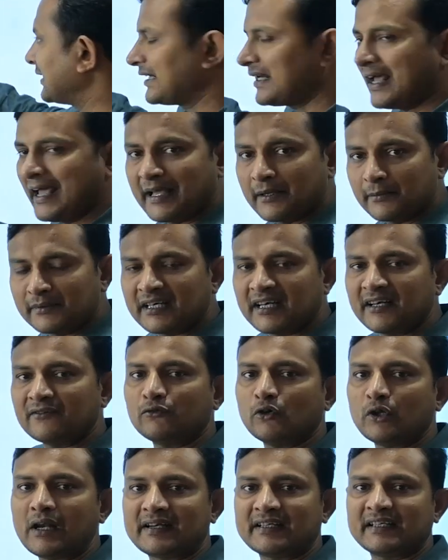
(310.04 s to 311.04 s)
then heavy
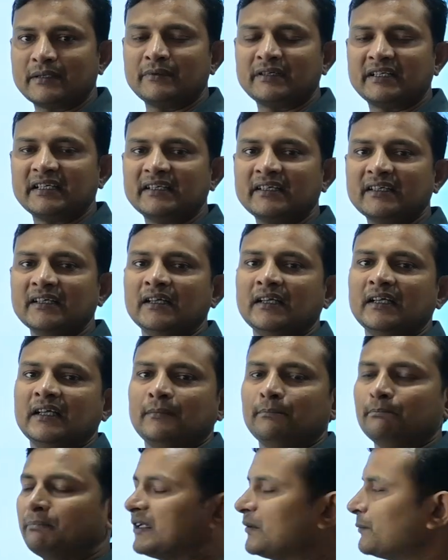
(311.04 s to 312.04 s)
rainfall activity
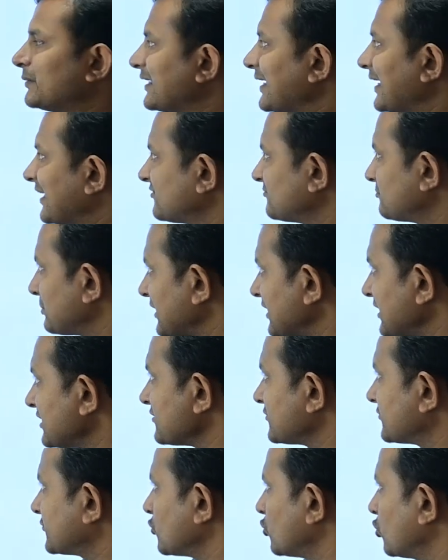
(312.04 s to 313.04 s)
will be
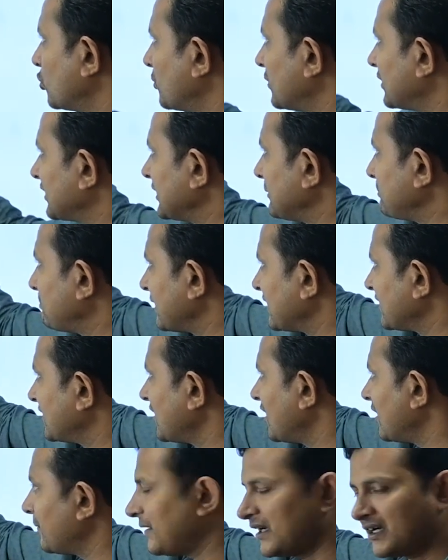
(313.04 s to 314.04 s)
experienced over the
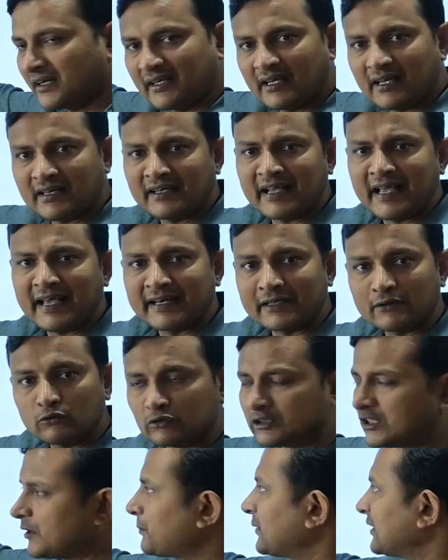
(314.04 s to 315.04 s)
Punjab, Haryana and
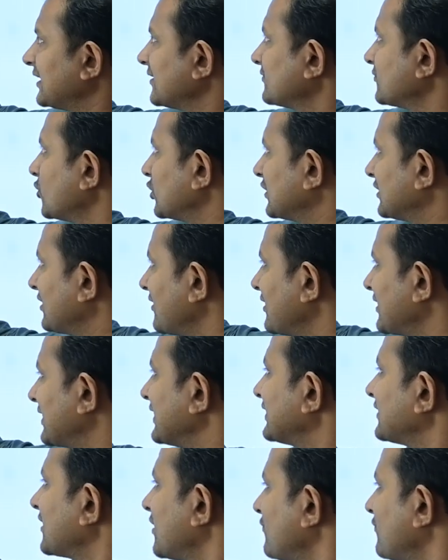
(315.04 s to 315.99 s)
Uttar Pradesh on 13th